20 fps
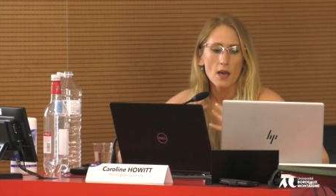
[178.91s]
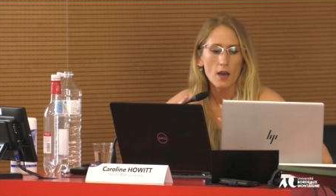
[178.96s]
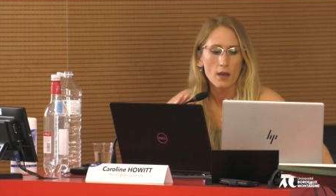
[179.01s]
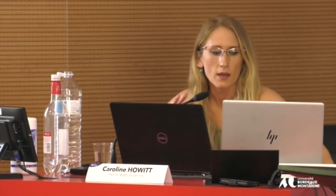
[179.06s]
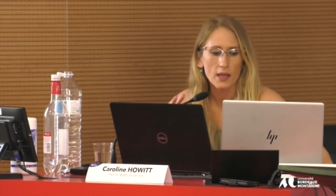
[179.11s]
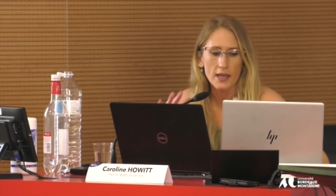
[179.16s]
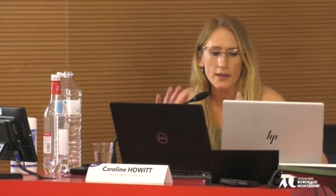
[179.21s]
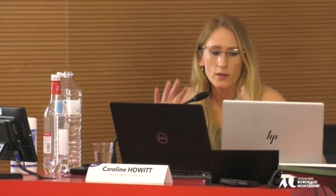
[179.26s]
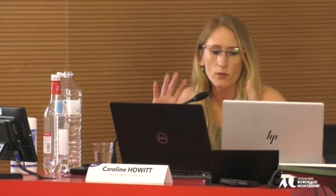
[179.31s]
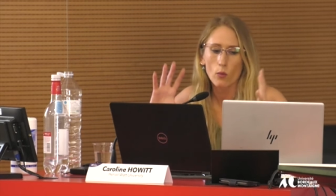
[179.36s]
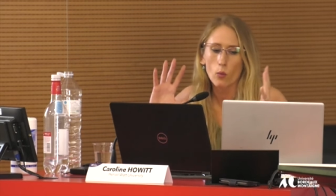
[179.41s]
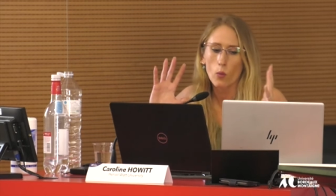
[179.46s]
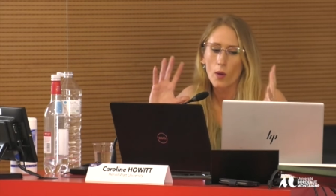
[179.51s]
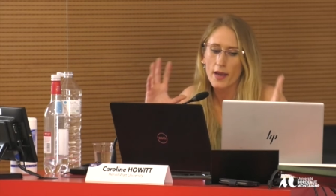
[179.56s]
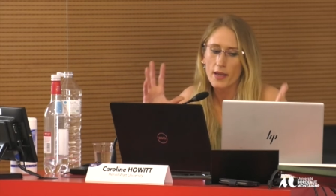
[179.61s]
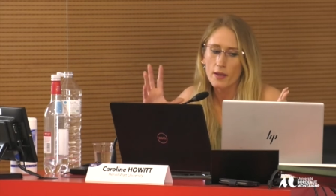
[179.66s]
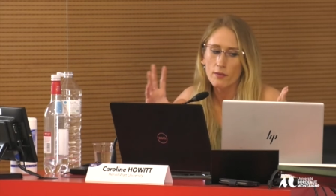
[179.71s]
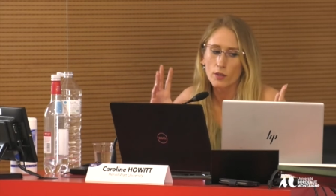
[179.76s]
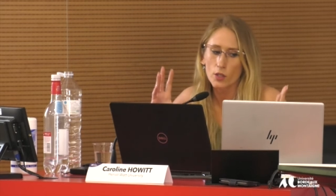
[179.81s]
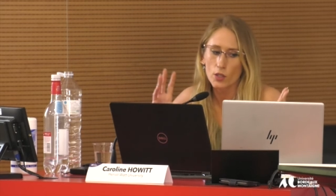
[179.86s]
a kind of
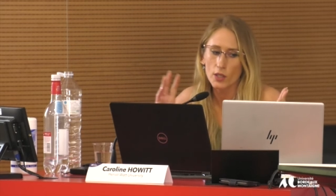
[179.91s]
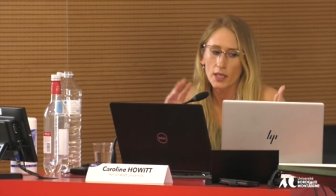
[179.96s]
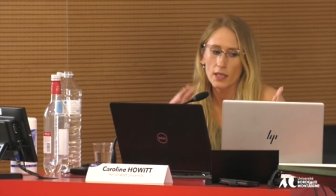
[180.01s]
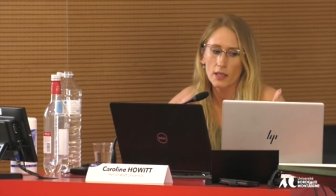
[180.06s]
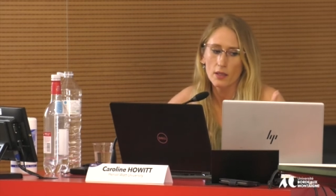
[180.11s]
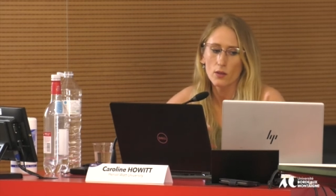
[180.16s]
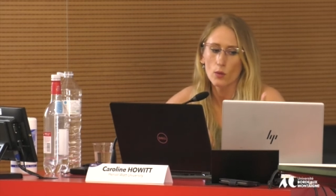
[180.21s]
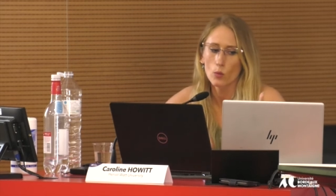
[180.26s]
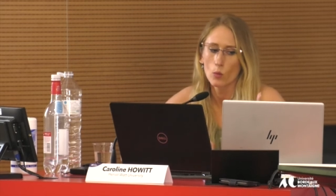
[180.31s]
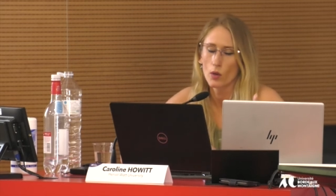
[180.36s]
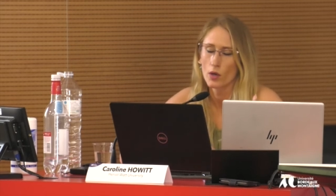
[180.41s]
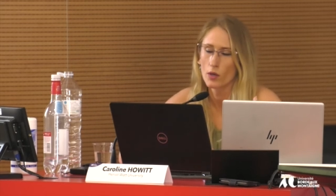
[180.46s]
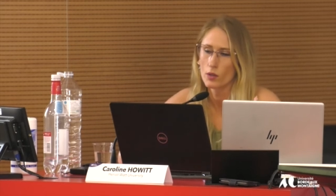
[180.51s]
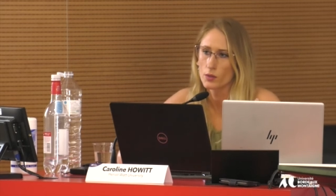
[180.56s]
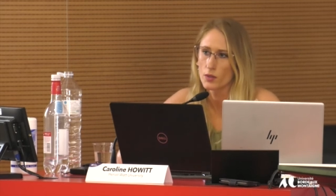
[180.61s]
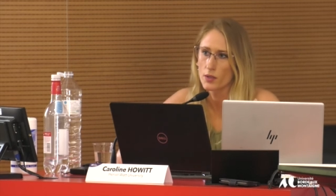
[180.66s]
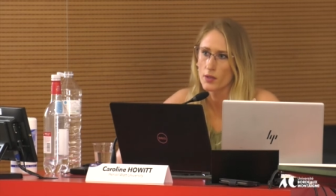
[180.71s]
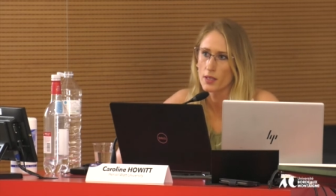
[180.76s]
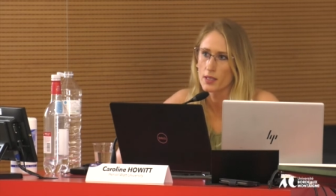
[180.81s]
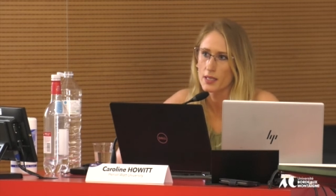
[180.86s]
way of looking at the
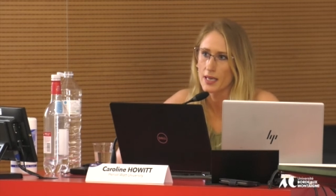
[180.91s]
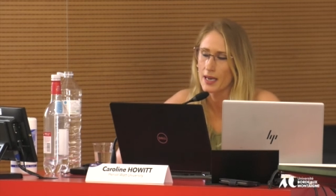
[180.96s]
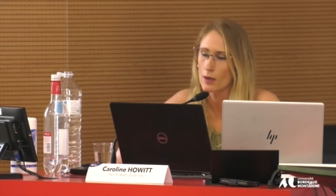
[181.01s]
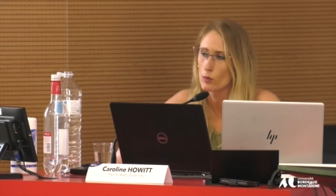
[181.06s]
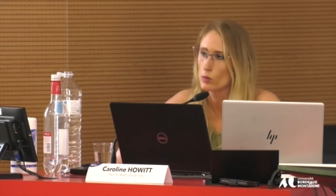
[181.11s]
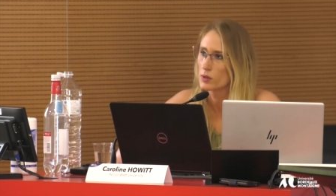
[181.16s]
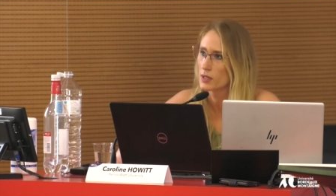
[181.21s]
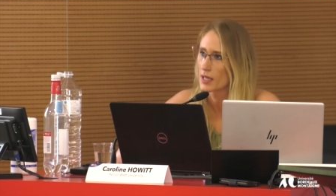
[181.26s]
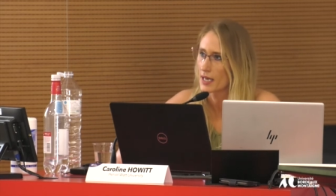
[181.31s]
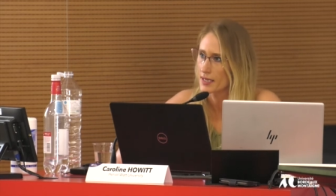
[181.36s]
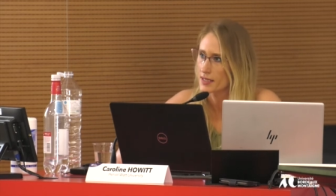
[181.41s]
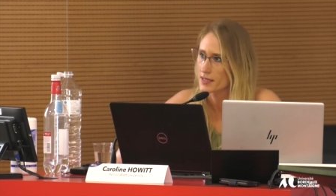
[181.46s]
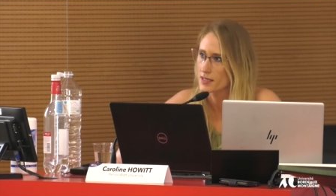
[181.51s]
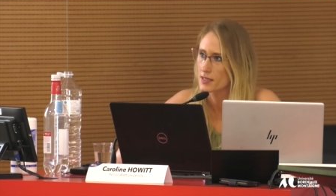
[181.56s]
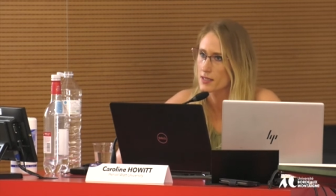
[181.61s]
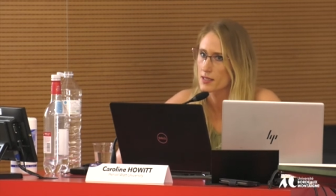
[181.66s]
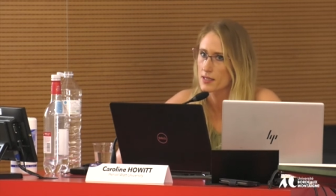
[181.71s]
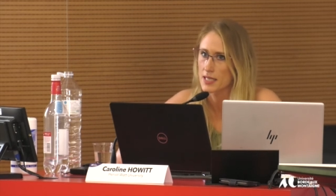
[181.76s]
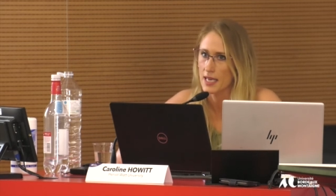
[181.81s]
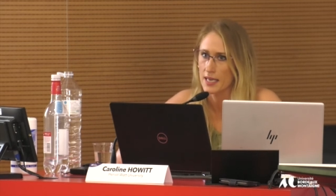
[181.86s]
world that
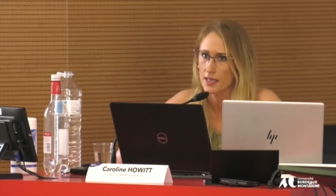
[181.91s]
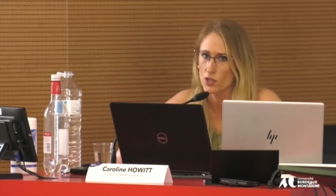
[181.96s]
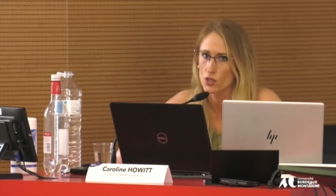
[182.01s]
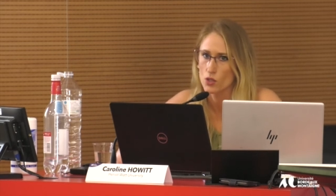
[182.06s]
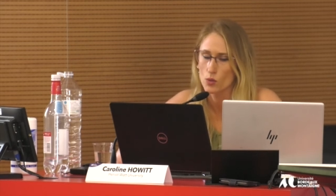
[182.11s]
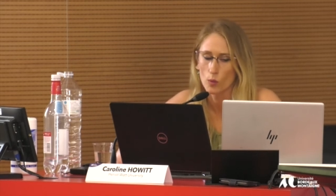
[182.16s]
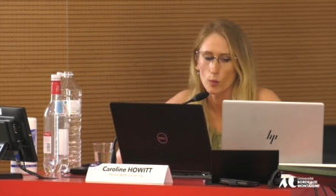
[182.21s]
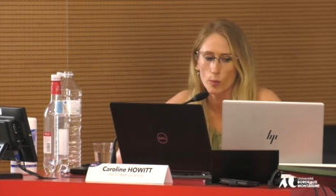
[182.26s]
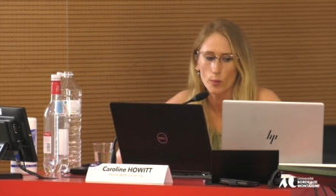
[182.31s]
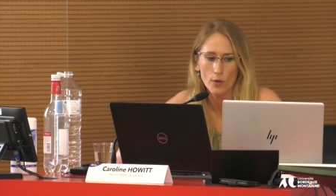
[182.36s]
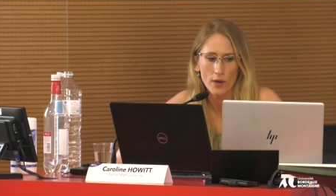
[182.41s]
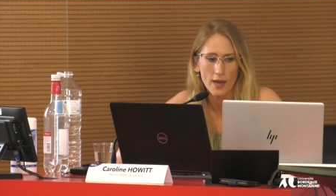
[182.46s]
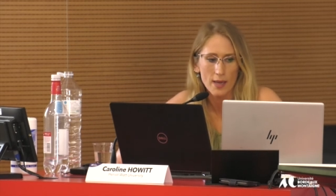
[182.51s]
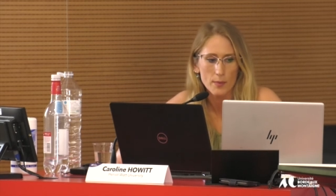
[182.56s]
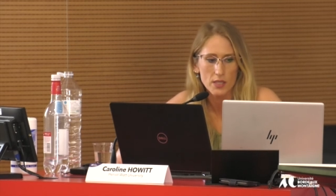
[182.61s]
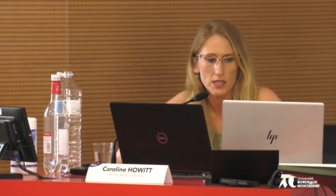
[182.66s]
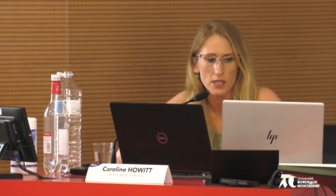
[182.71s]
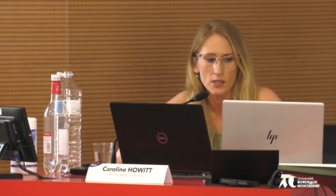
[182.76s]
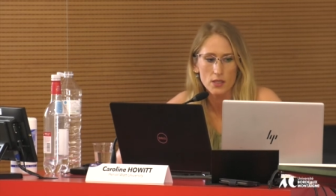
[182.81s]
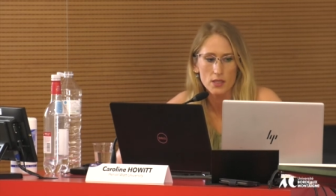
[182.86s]
outlasts textual
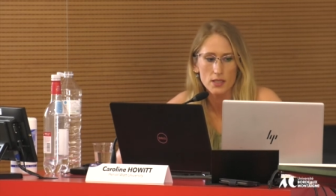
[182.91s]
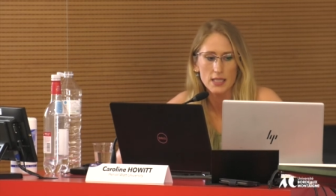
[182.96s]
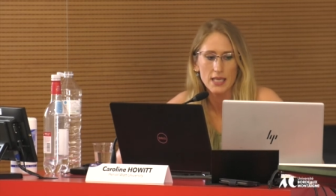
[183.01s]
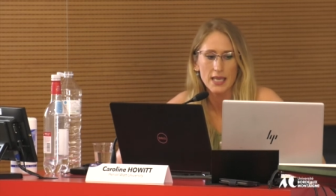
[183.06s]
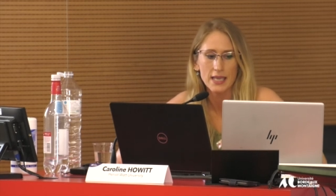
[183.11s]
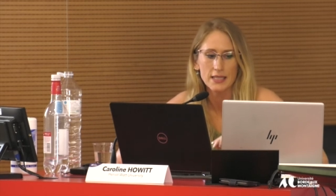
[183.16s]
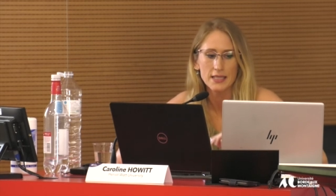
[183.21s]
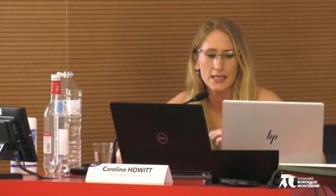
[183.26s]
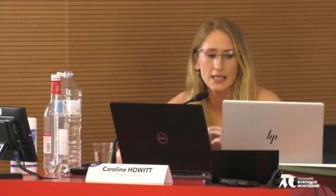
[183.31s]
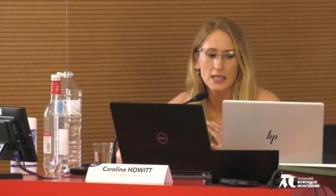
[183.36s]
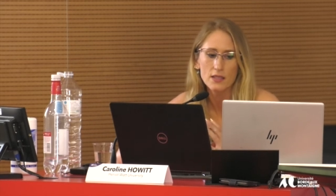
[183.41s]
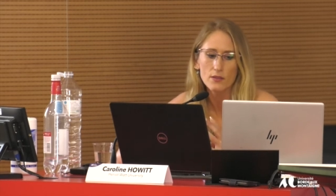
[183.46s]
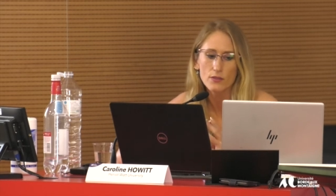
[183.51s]
parameters and